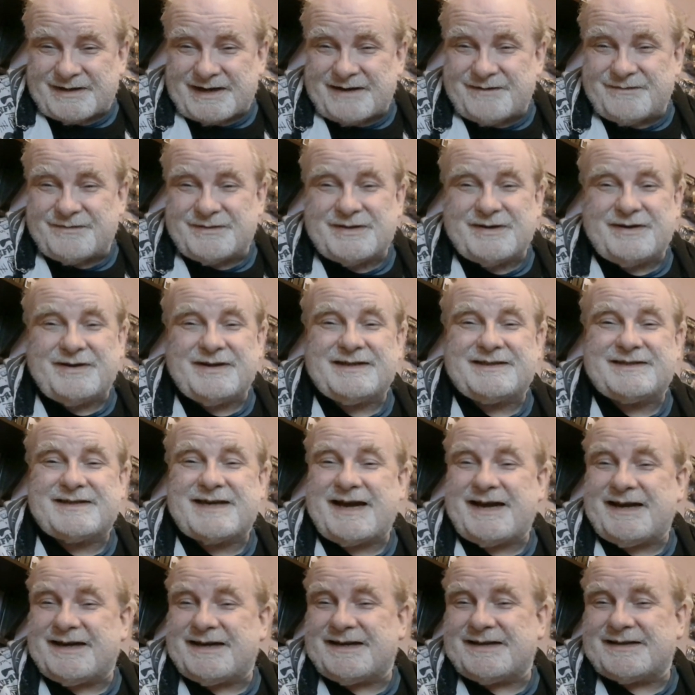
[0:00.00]
even though he's
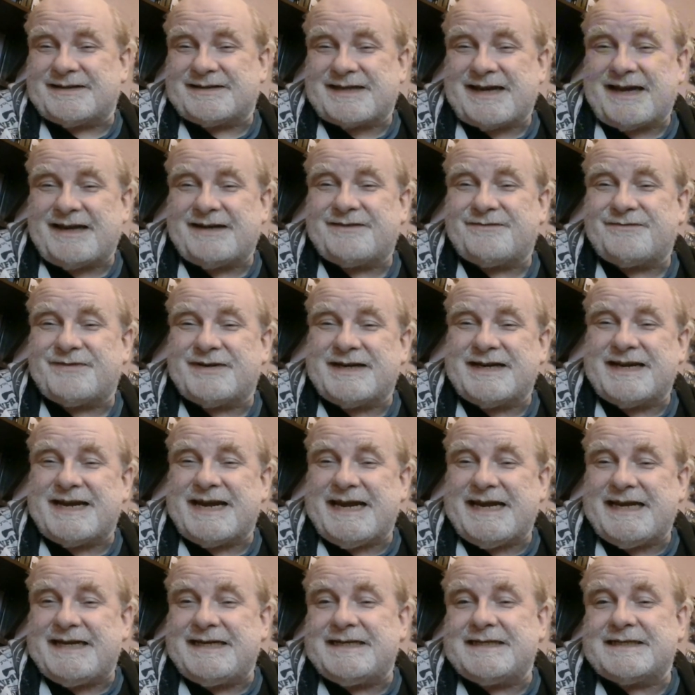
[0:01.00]
kind of an
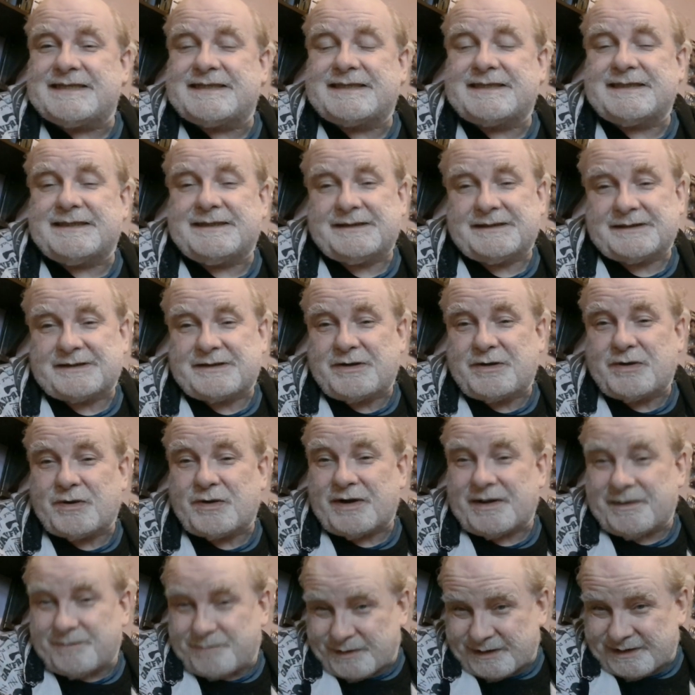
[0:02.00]
innocent
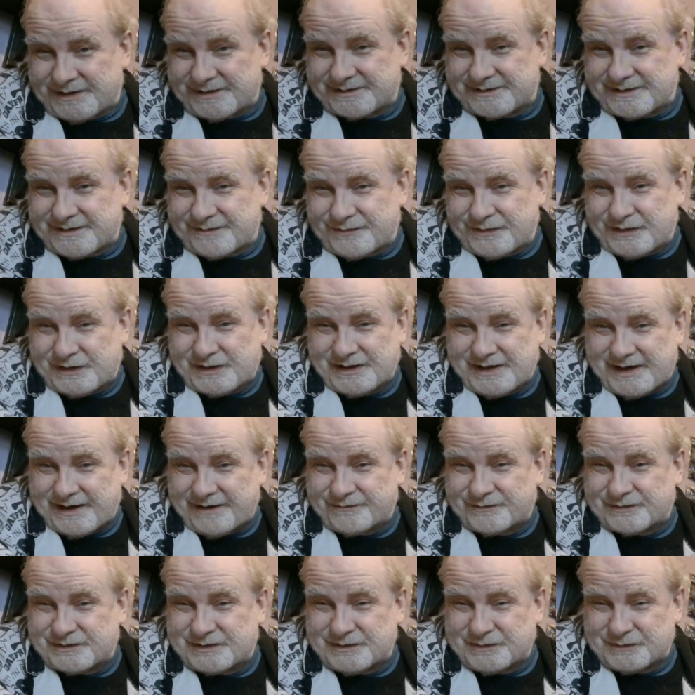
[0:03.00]
creepiness, if you could
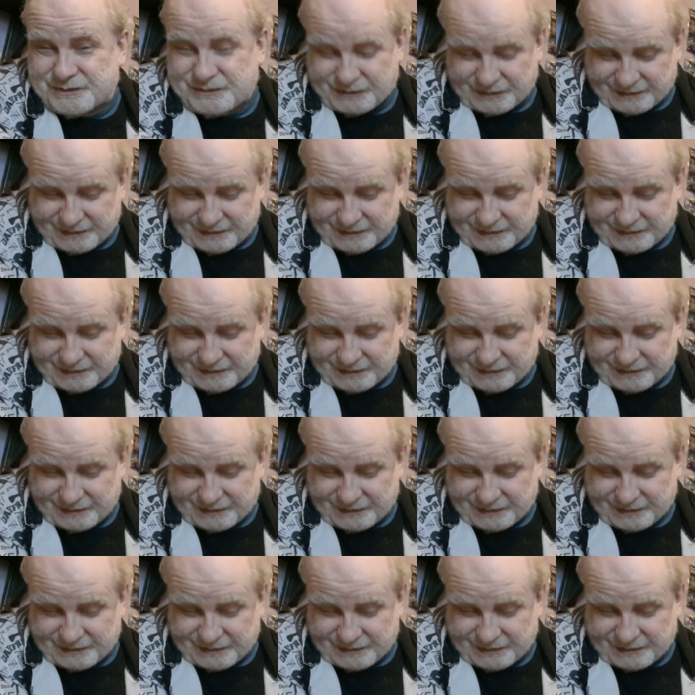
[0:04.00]
have such